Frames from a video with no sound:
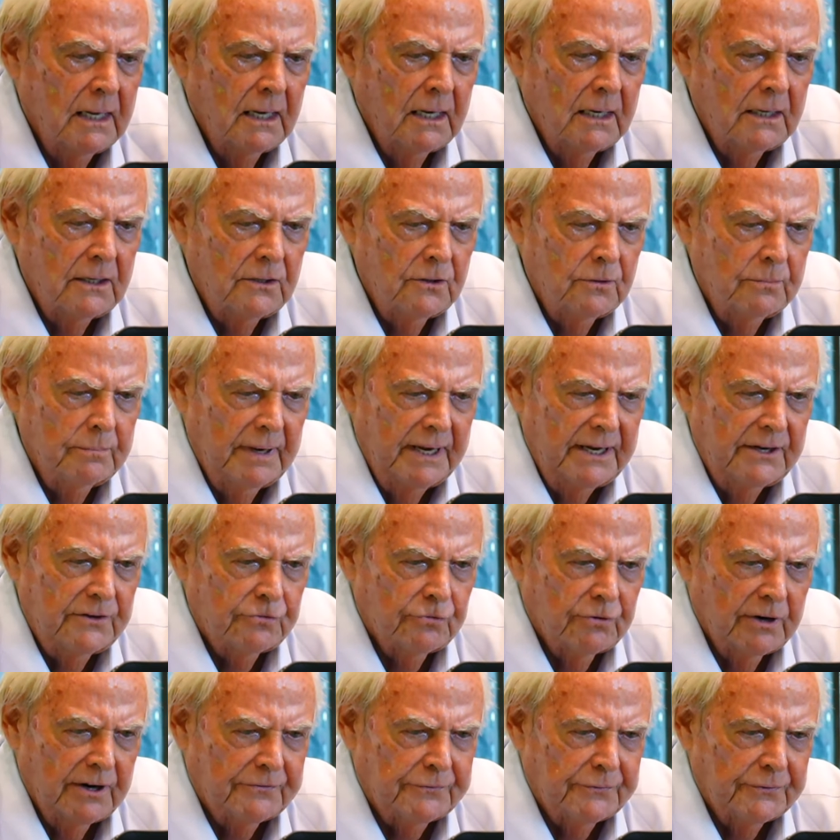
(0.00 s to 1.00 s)
You made
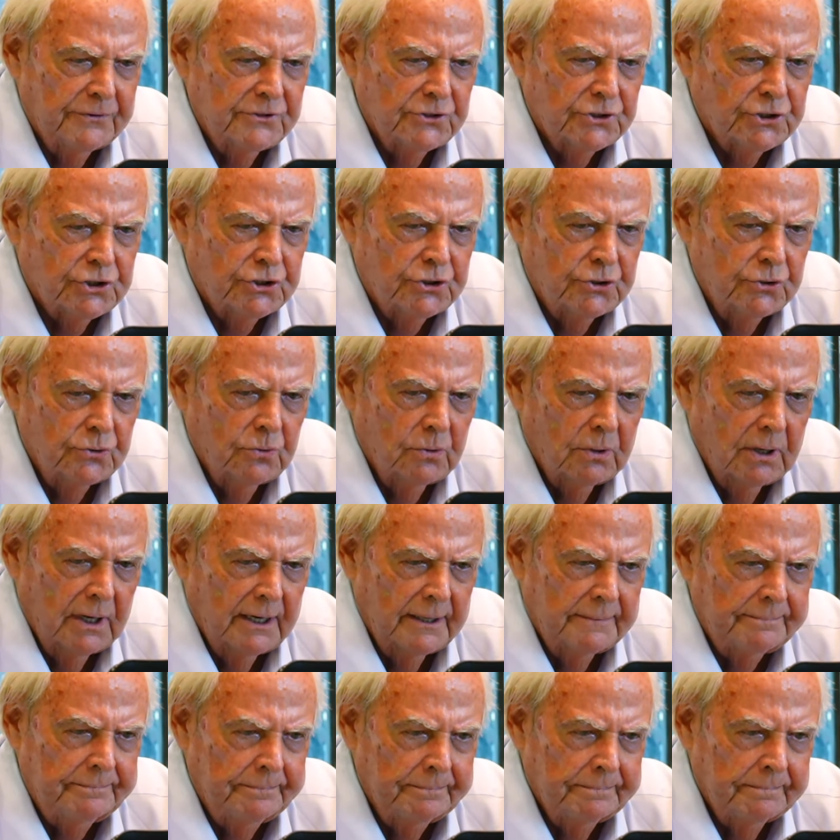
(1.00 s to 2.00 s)
reference to
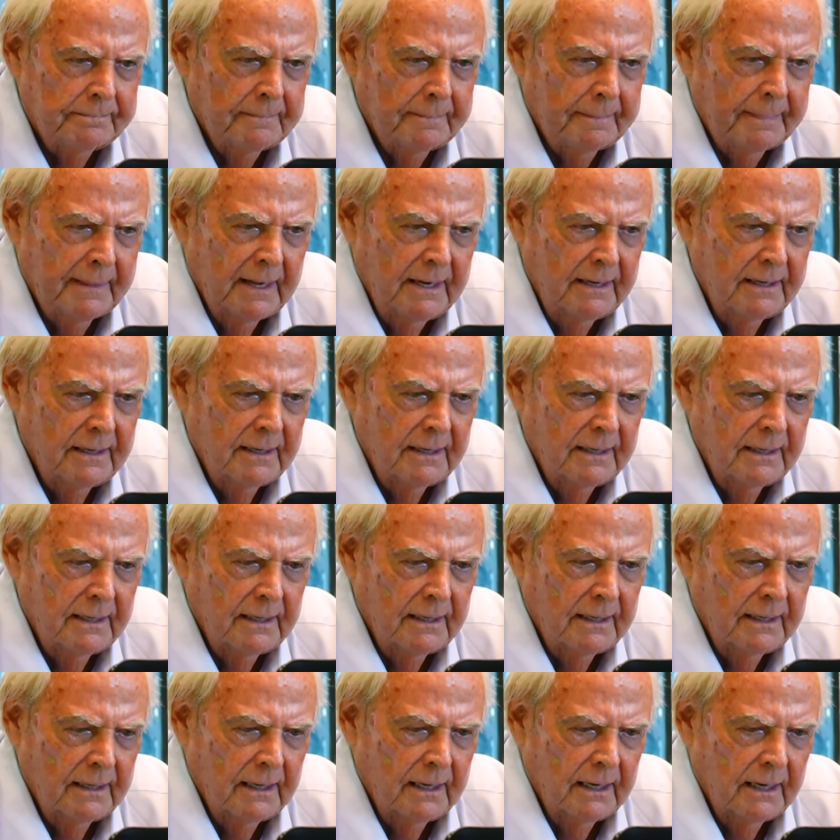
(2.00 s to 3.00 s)

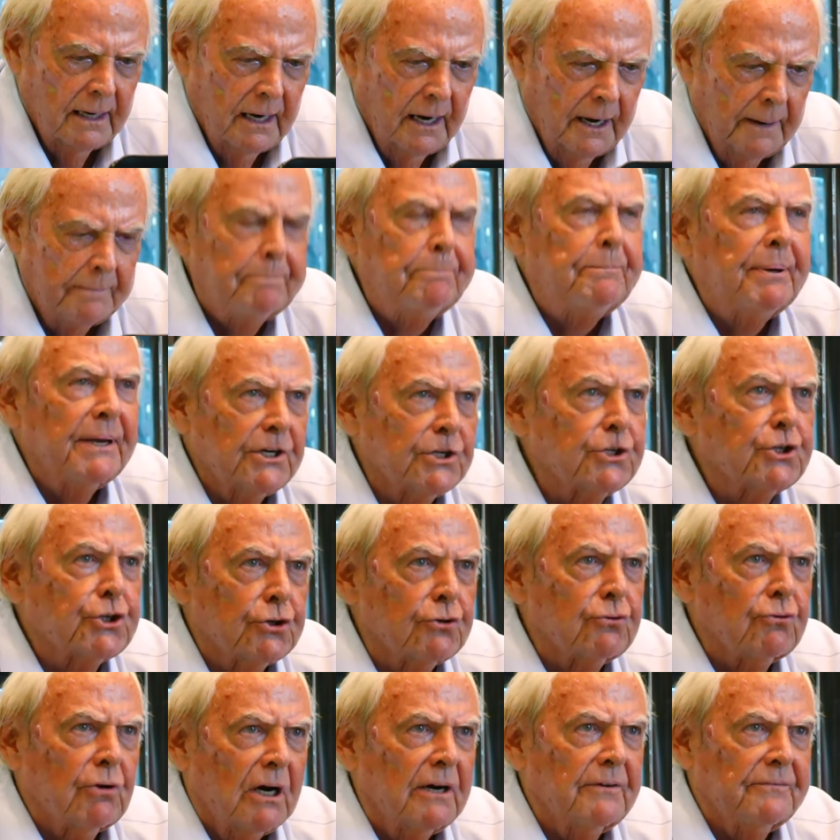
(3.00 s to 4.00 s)
a
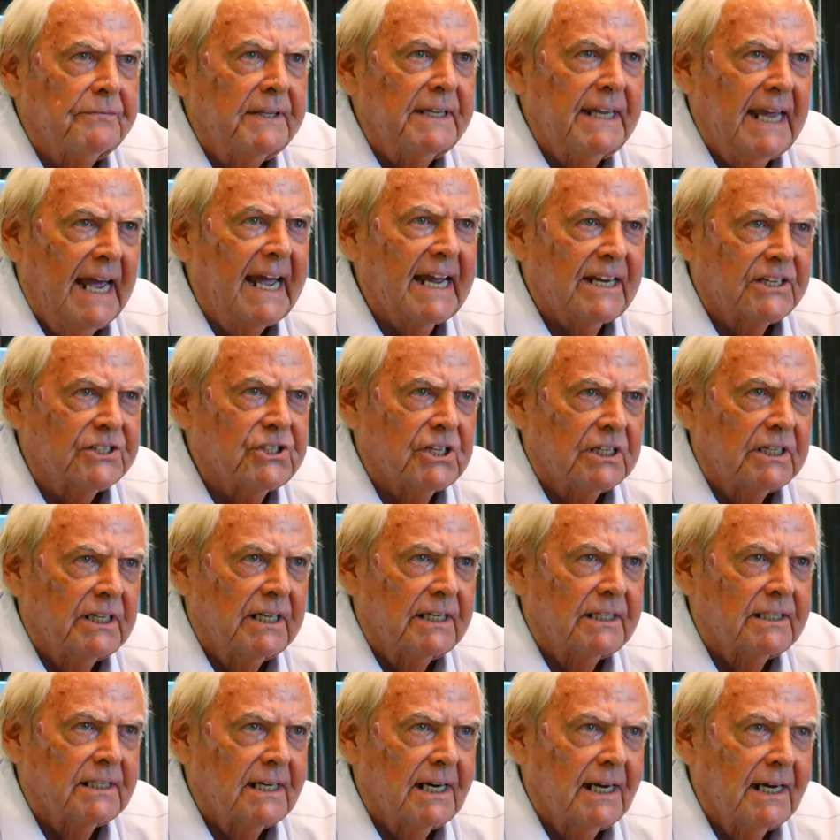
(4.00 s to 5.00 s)
picture of the
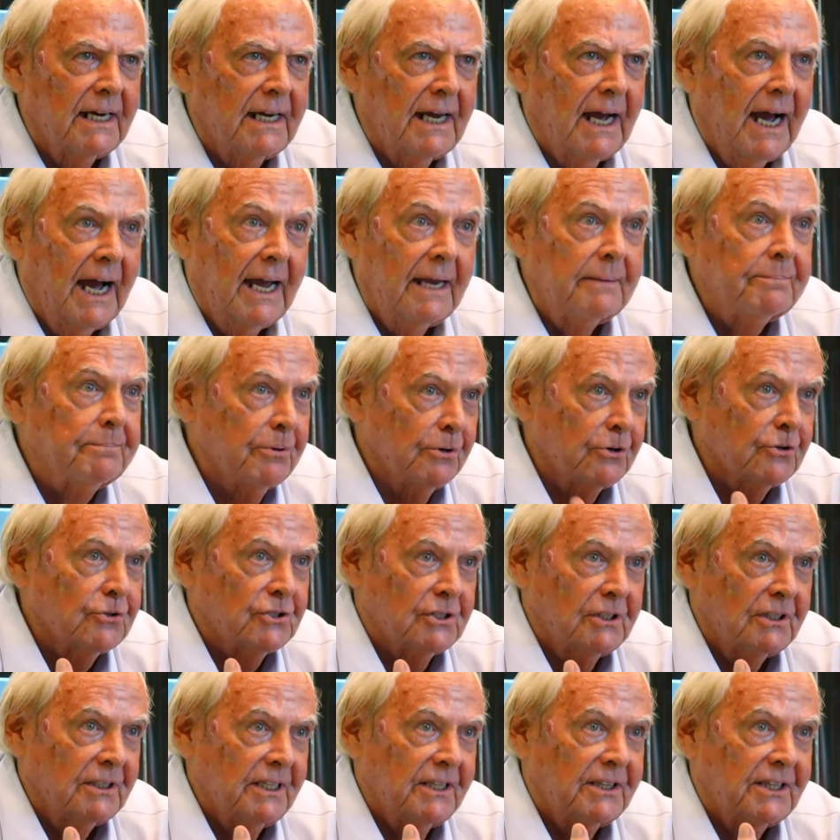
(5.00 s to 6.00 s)
accident, and I
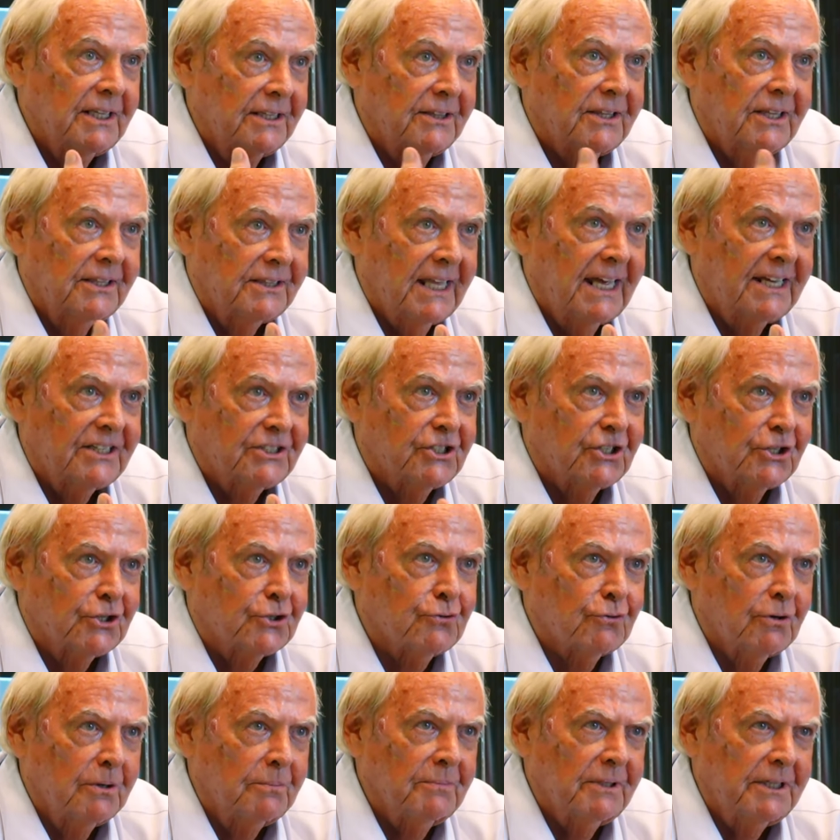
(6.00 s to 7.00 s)
personally think that that's
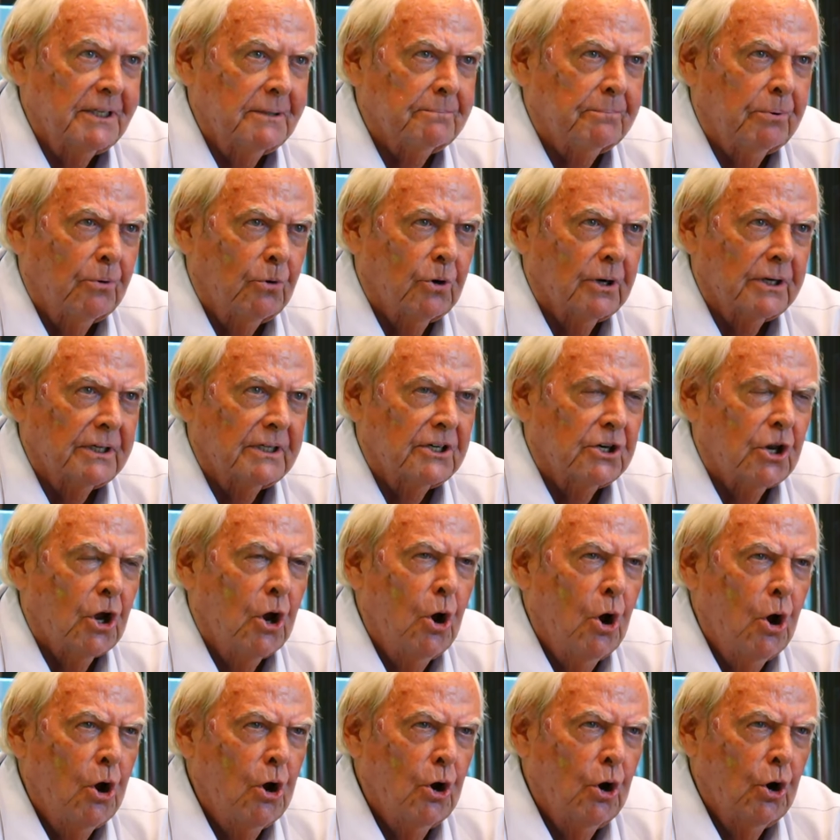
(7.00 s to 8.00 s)
extremely important.
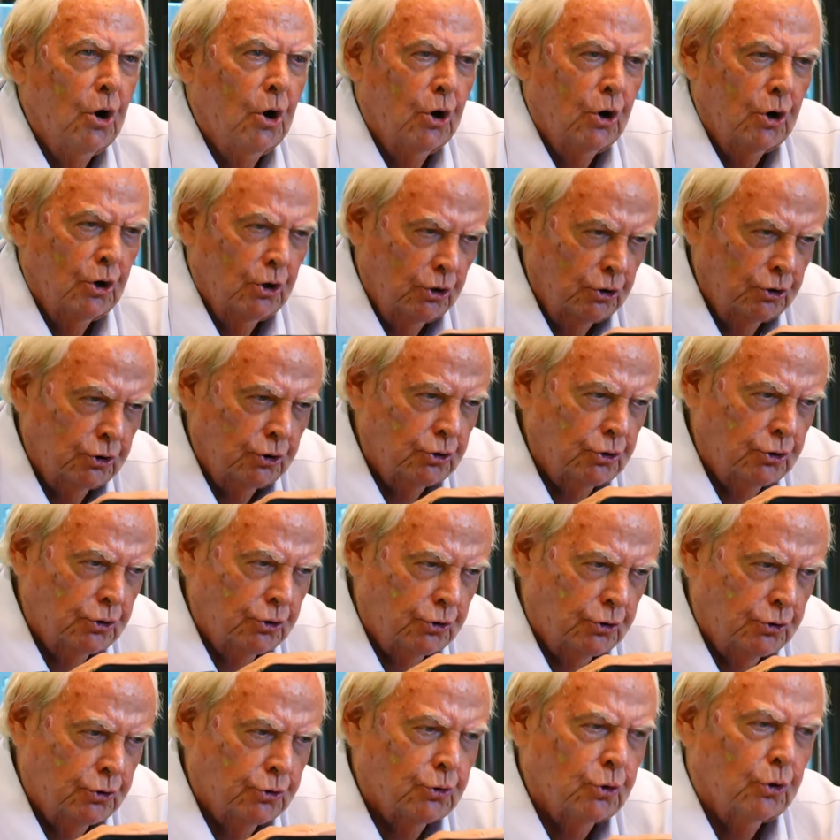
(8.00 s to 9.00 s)

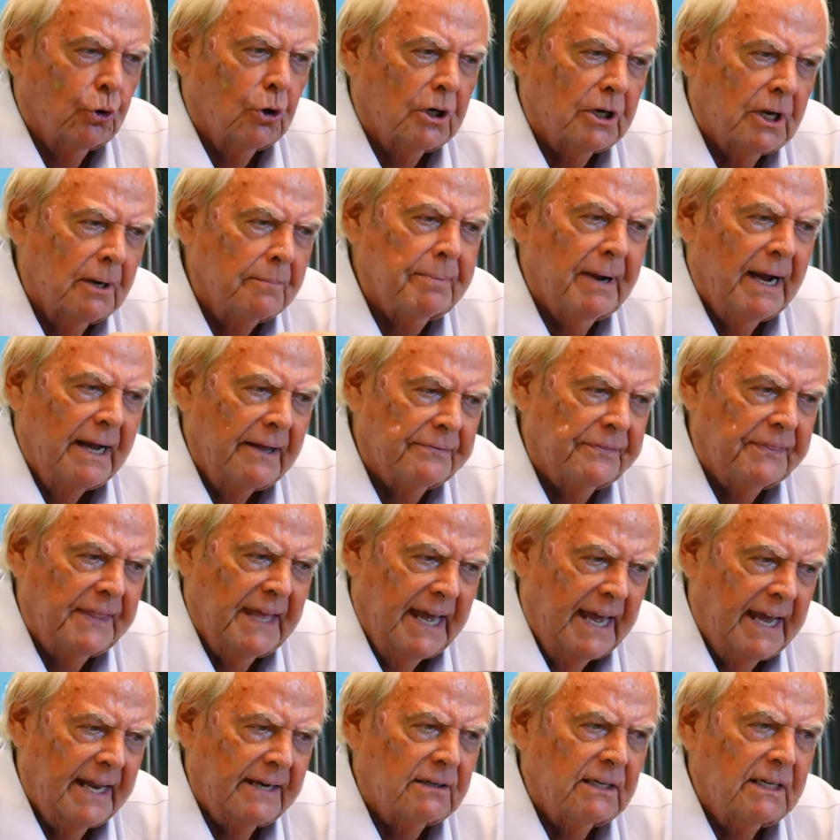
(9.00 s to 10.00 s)
Talk about
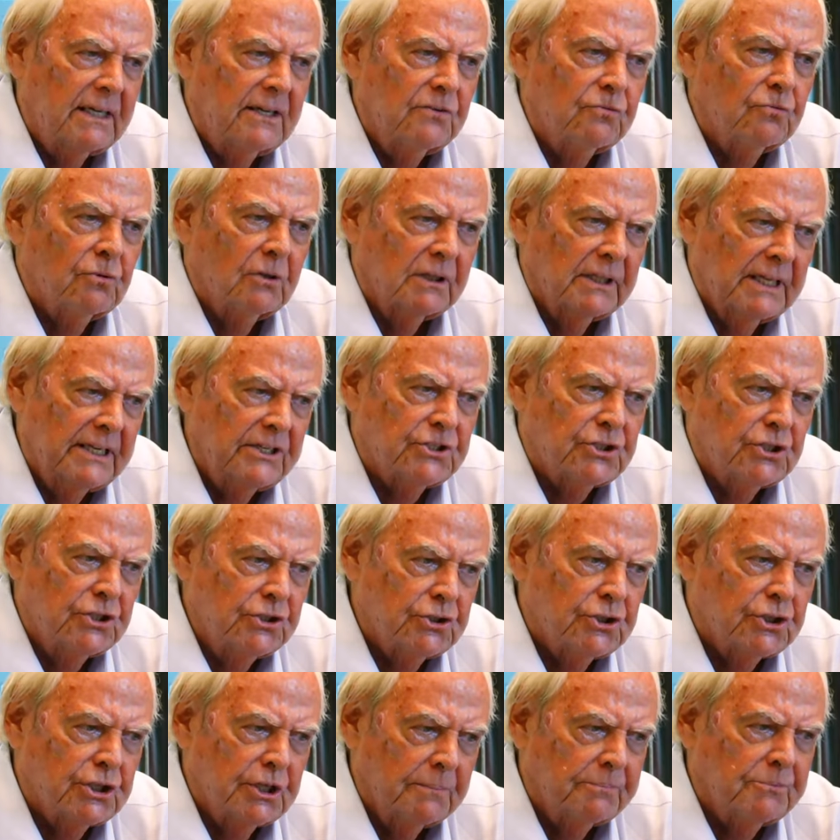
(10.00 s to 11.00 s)
that in
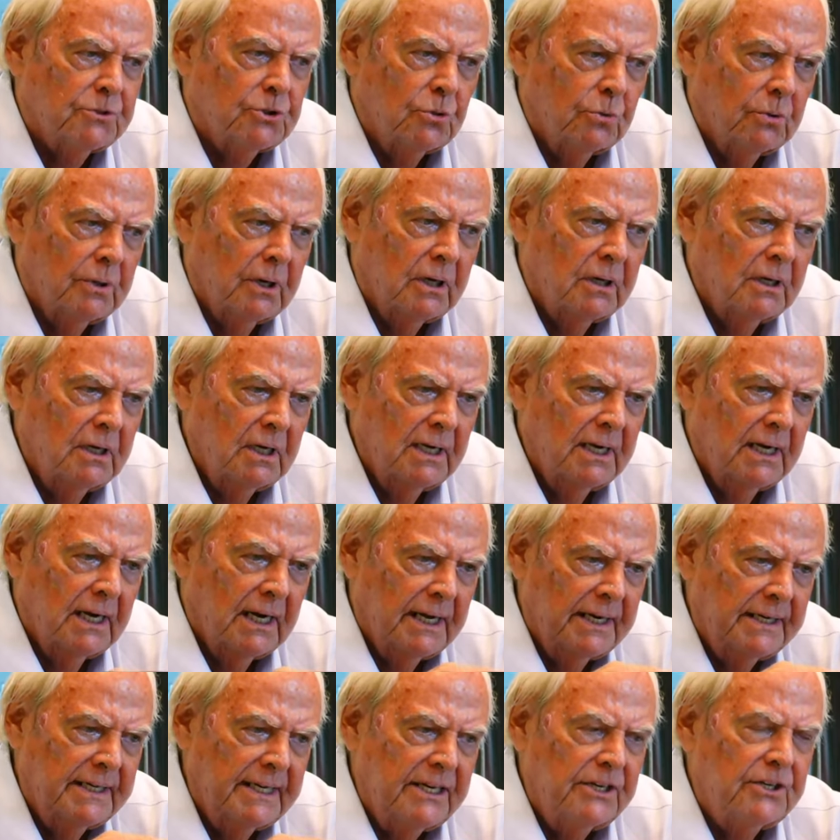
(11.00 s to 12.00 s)
relationship to
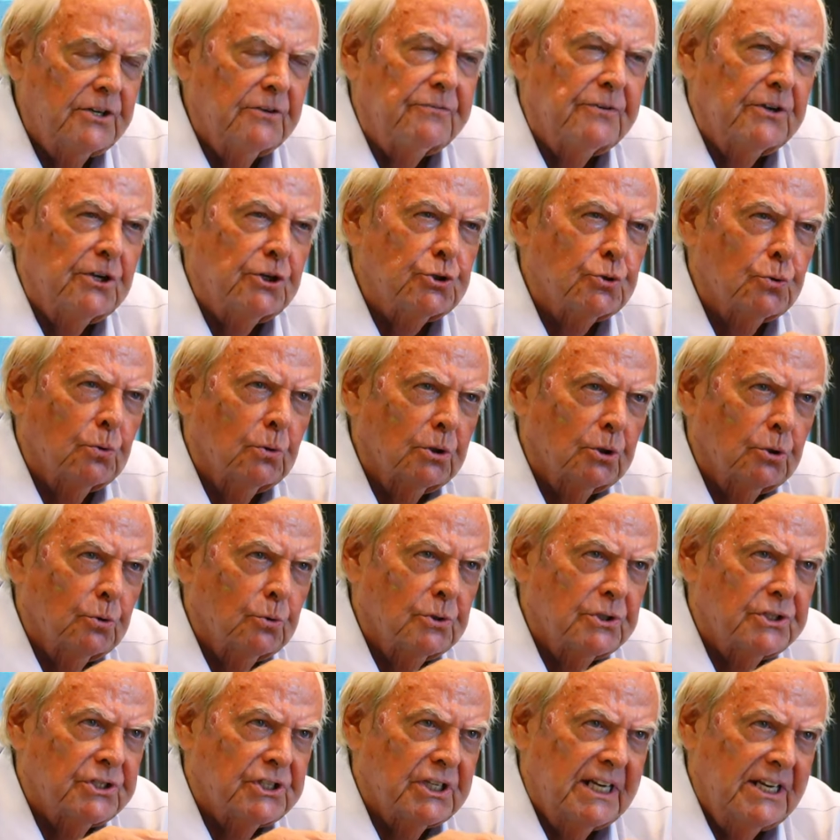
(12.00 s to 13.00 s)
an individual who
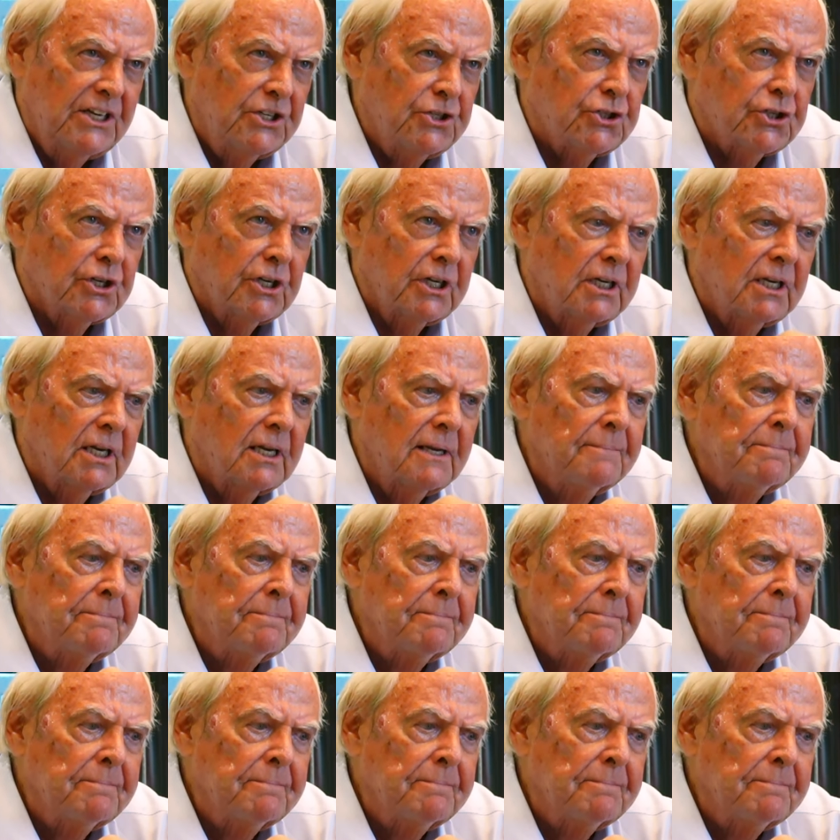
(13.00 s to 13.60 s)
was injured